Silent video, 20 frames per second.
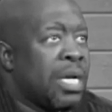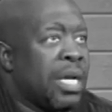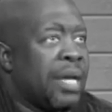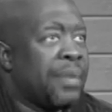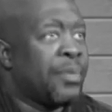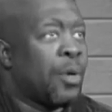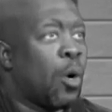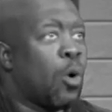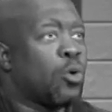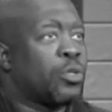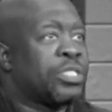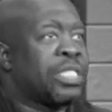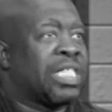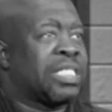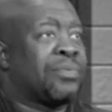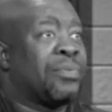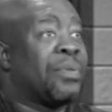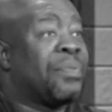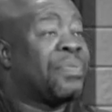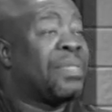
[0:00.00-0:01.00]
In the Old
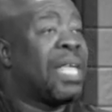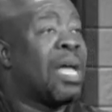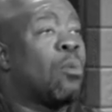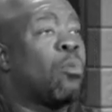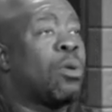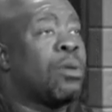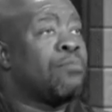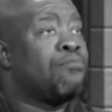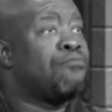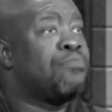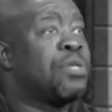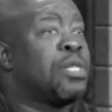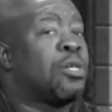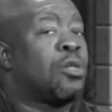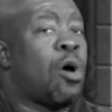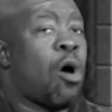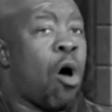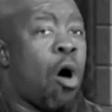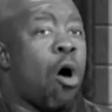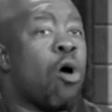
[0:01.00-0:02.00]
Testament, they would
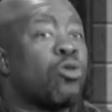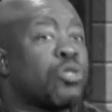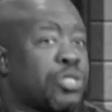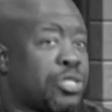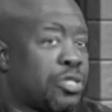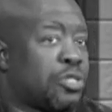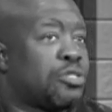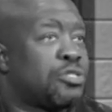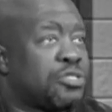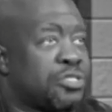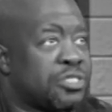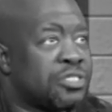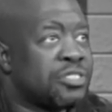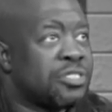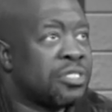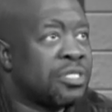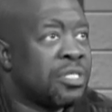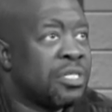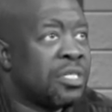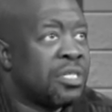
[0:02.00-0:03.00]
build altars
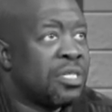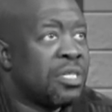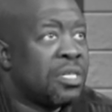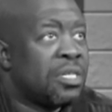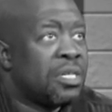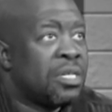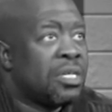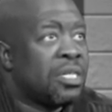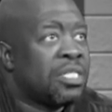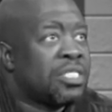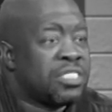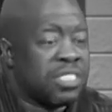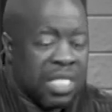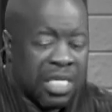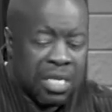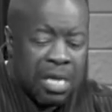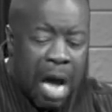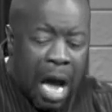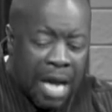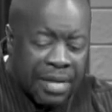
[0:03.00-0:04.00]

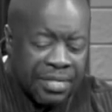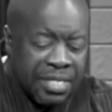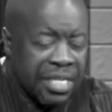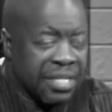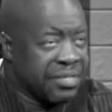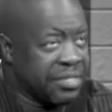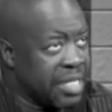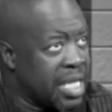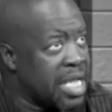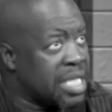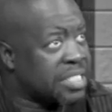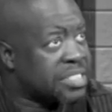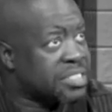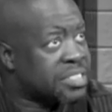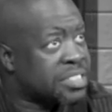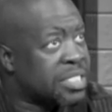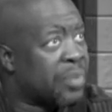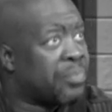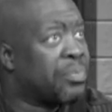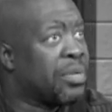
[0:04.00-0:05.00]
saying, God did this.
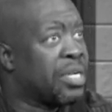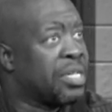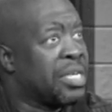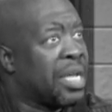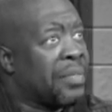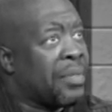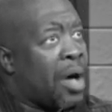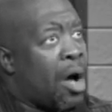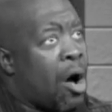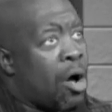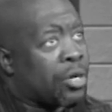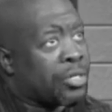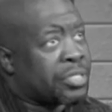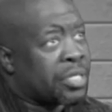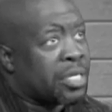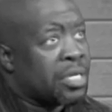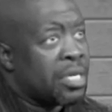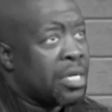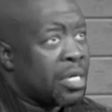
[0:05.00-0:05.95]
They built another altar.